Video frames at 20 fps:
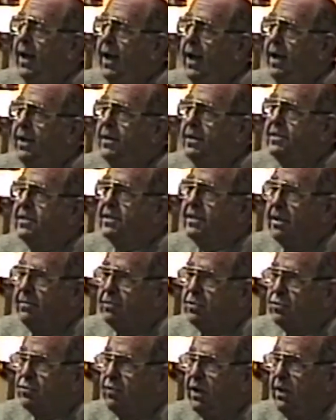and the
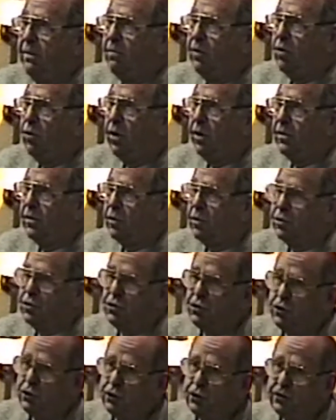slipstream caught those
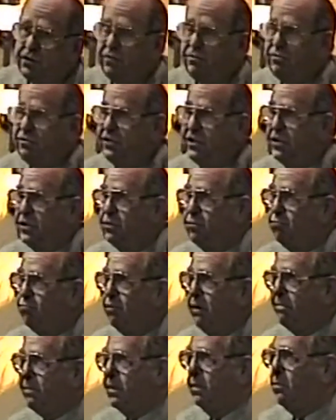shoes and just
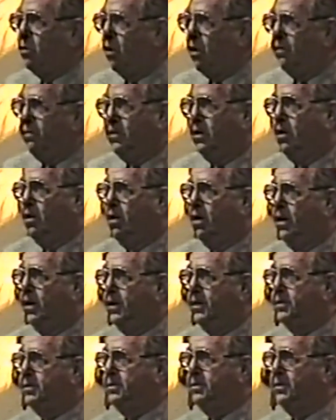ripped them off the
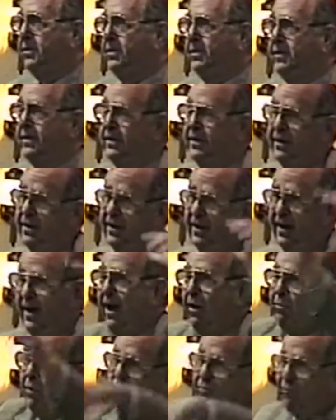harness.
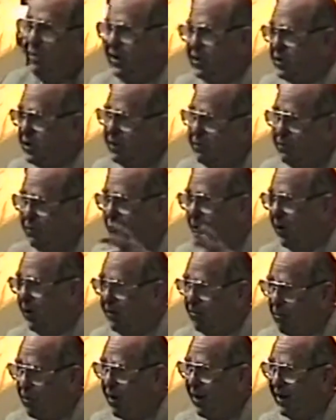I went reaching for
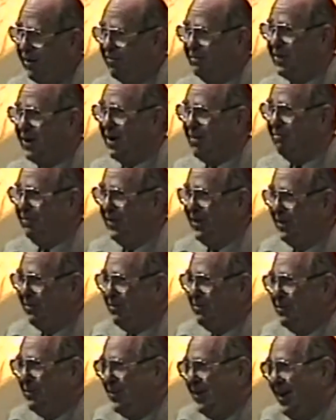them while I'm tumbling
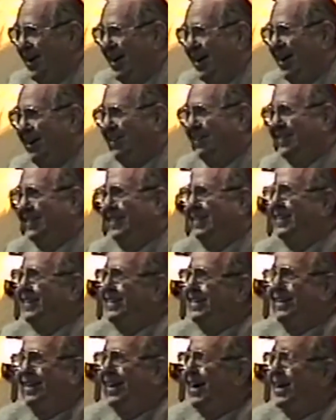through the air.
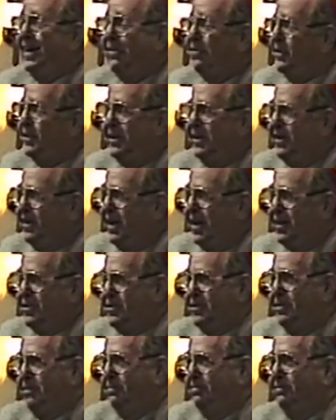I never did catch
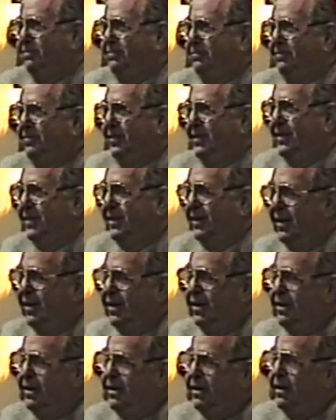them.
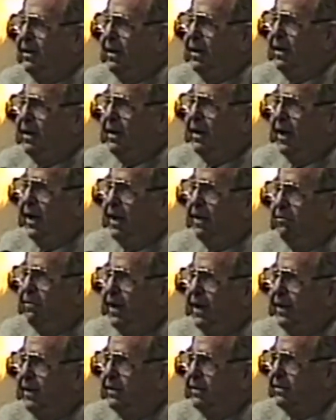At any rate,